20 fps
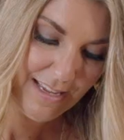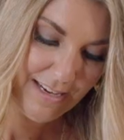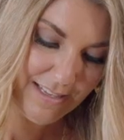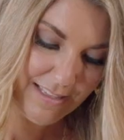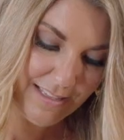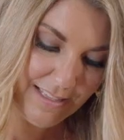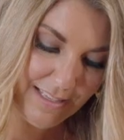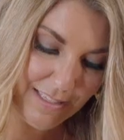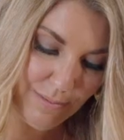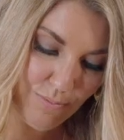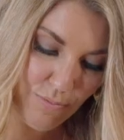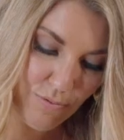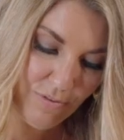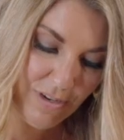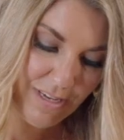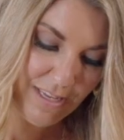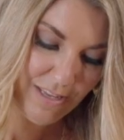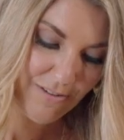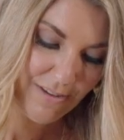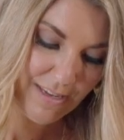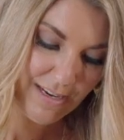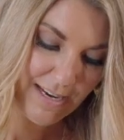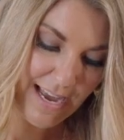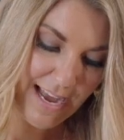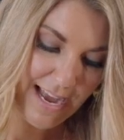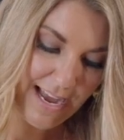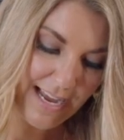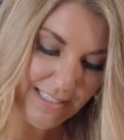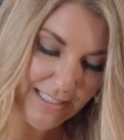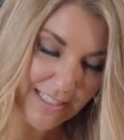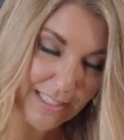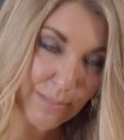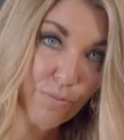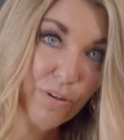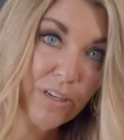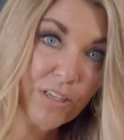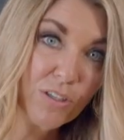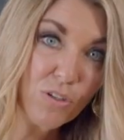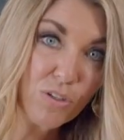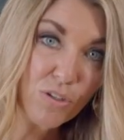And at this point, you can add
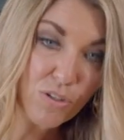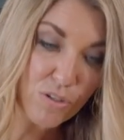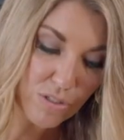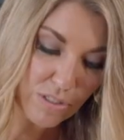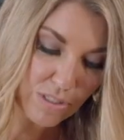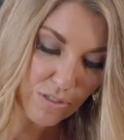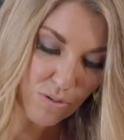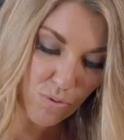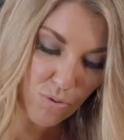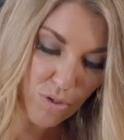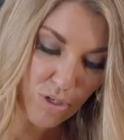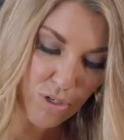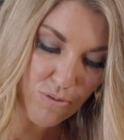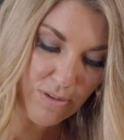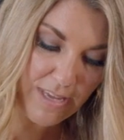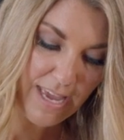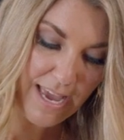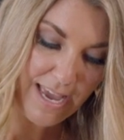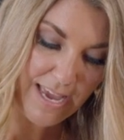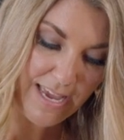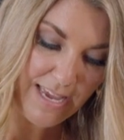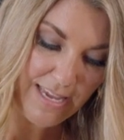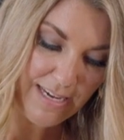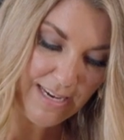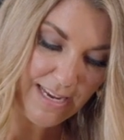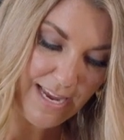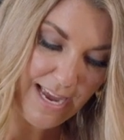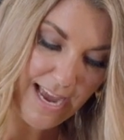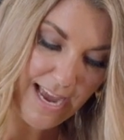sprinkles, or you can